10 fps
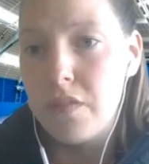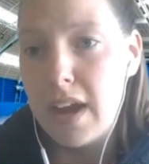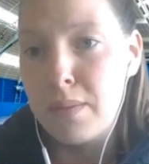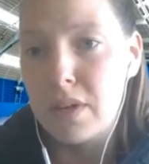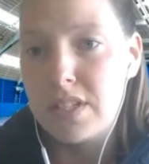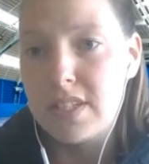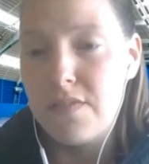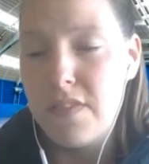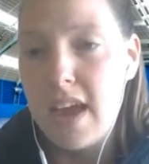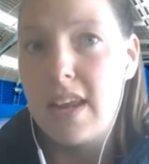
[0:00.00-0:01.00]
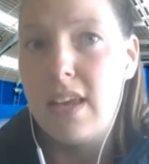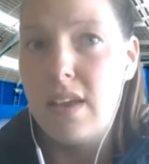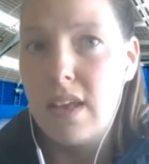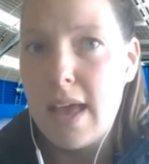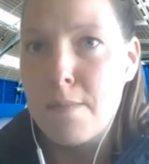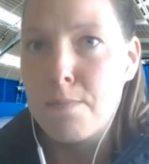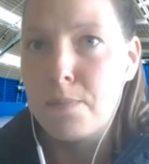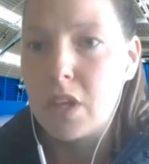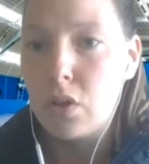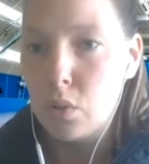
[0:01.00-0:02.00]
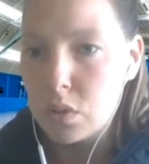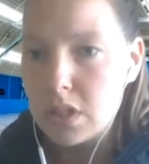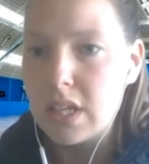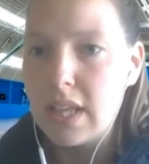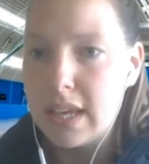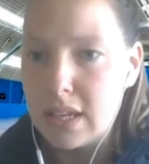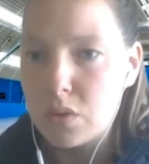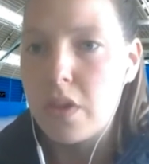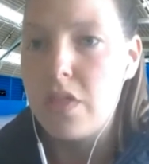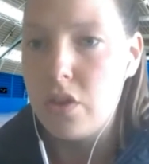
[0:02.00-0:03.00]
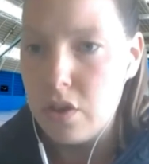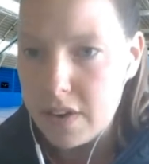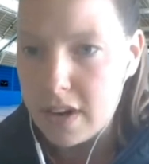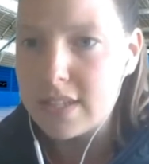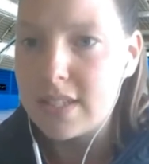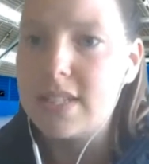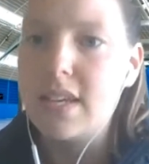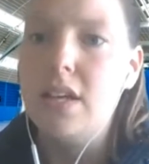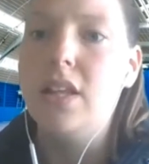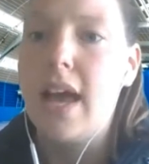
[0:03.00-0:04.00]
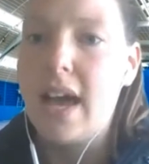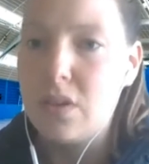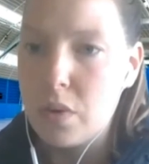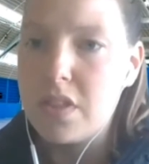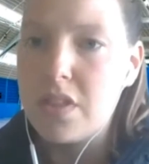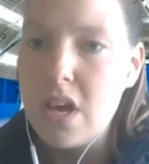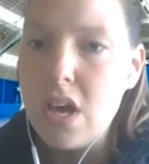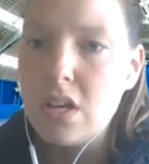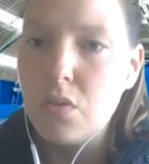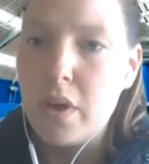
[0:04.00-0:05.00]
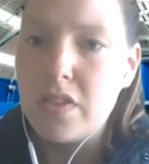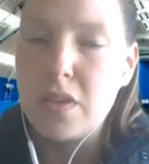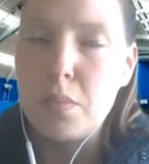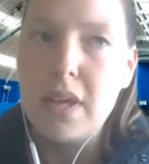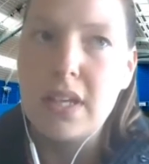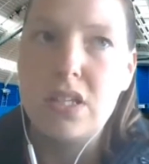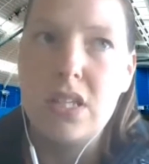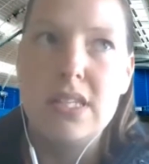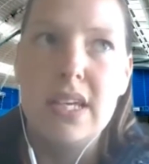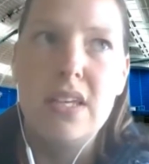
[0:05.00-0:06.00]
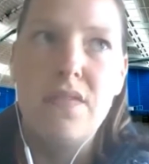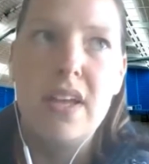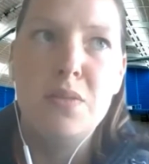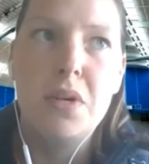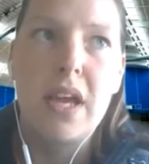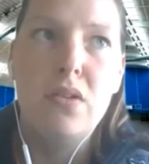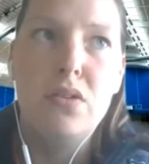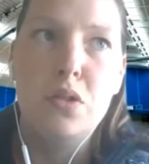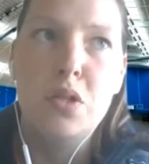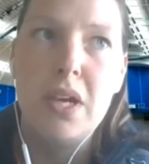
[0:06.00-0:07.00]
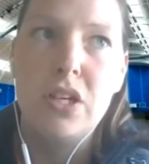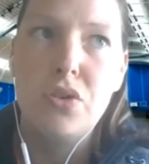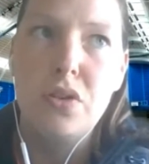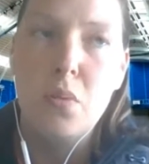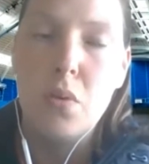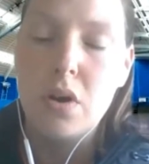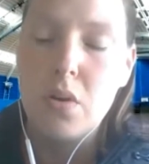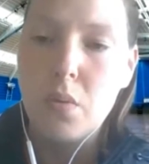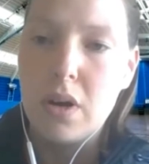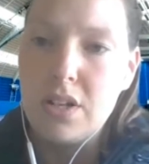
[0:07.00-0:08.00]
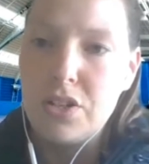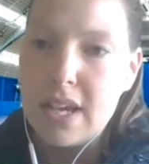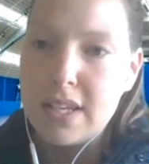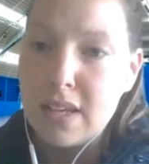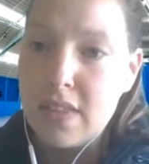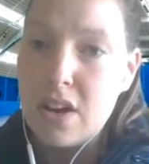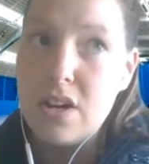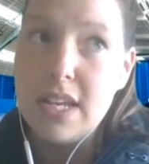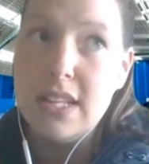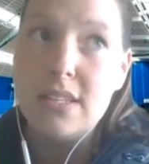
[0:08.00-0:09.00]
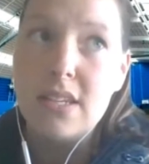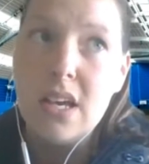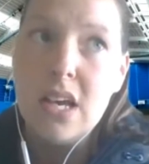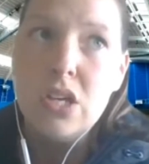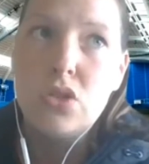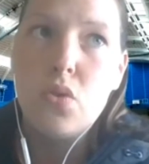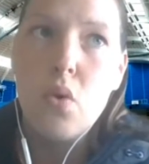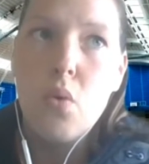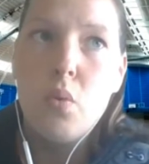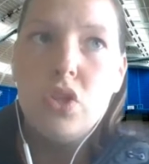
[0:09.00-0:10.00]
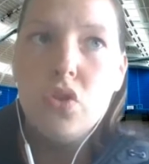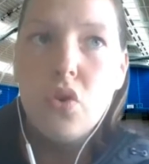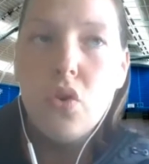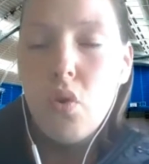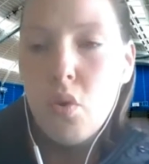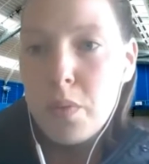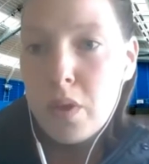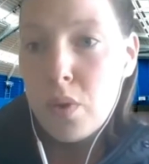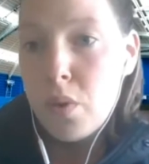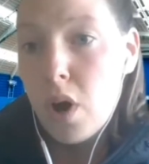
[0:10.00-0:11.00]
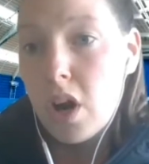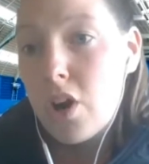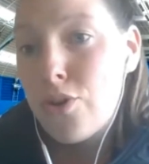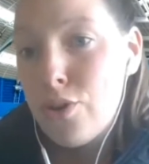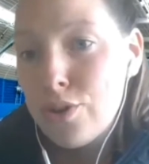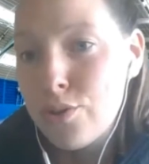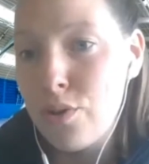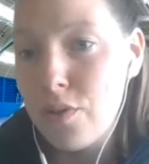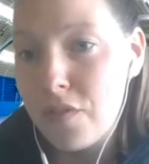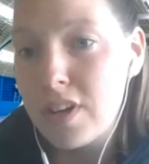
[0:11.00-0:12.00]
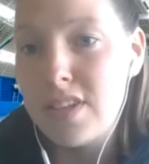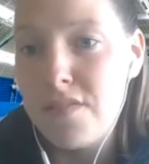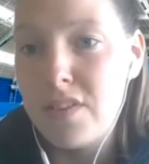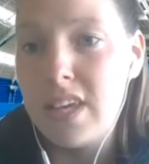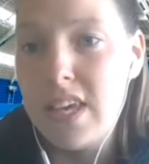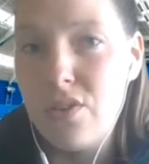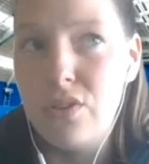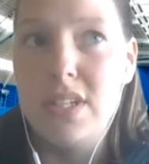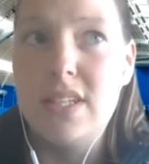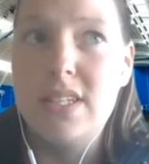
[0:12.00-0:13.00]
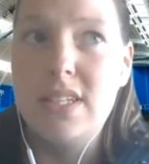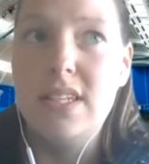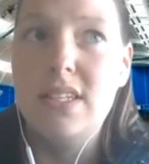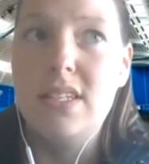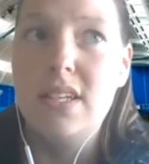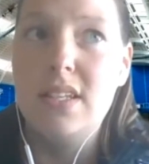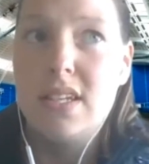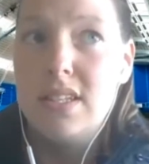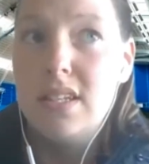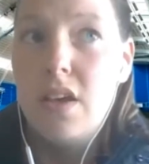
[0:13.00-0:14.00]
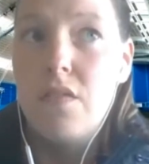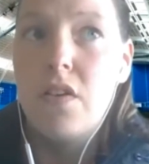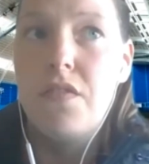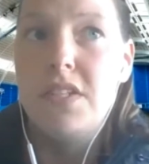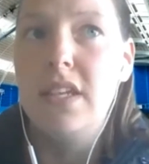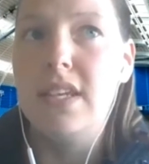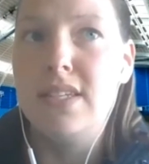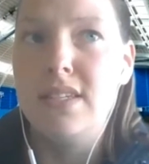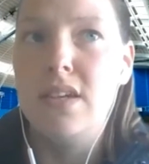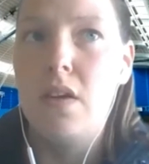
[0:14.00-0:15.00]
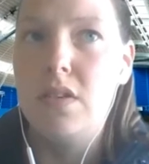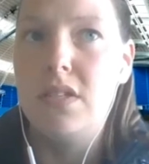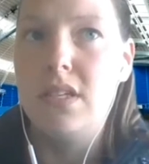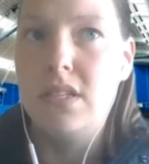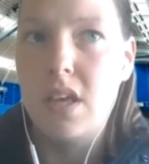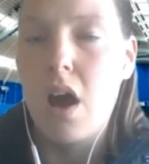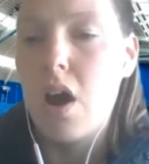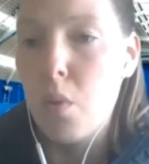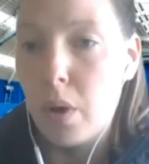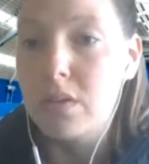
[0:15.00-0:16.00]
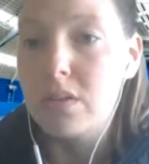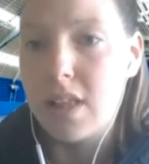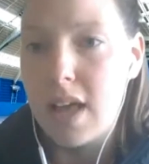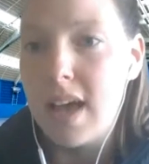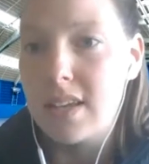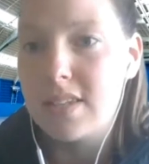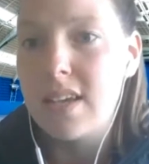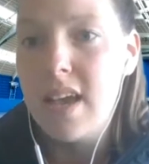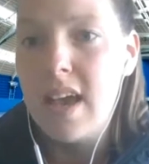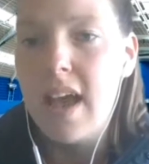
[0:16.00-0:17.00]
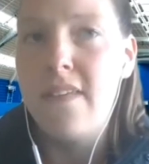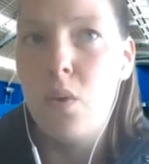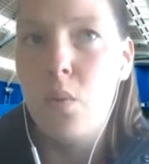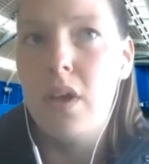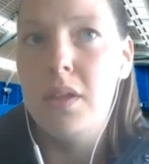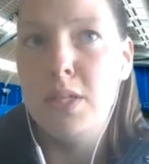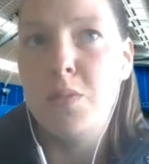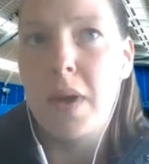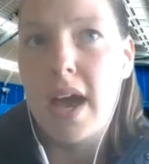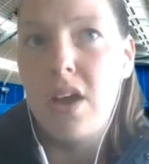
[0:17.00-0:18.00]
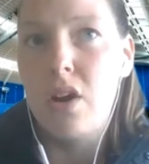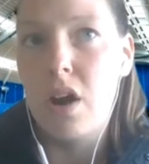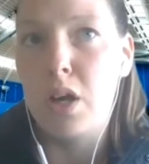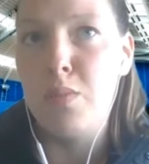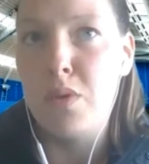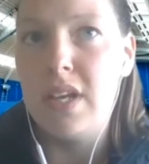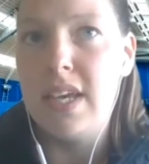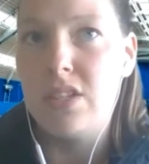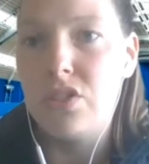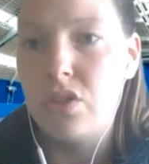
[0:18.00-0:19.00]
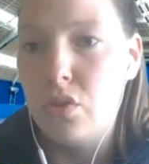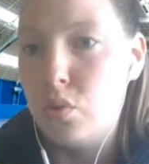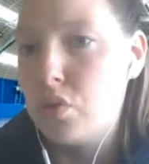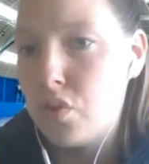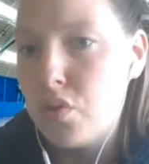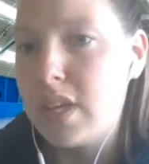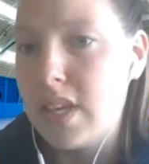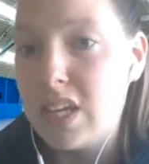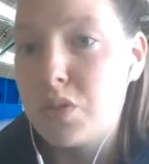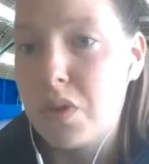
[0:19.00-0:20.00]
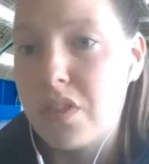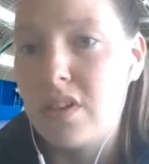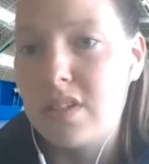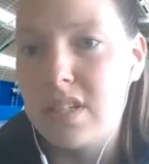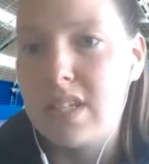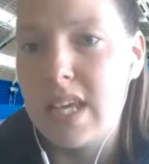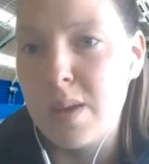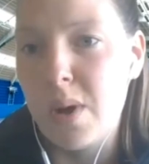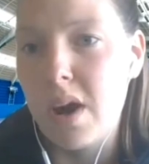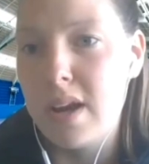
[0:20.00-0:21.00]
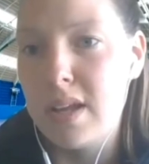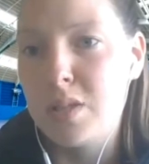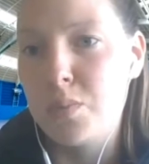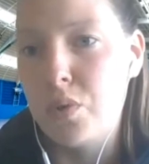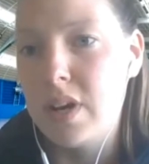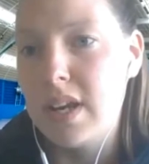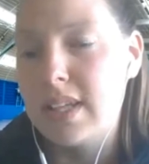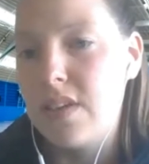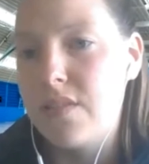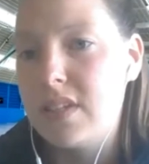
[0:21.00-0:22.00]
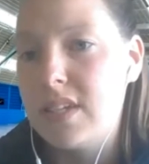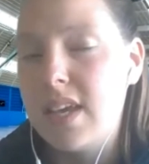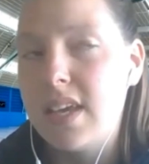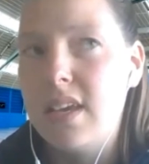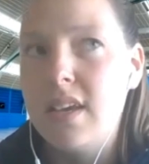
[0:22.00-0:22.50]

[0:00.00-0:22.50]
very much very closely linked with the university still, and with some links to the City of Edinburgh Council to make sure that we're addressing their needs. So we do hope that we work across all of our 7 key audiences to deliver facilities and services that are world class and that will inspire our communities, you know, to engage with us and to take part in sport and activity.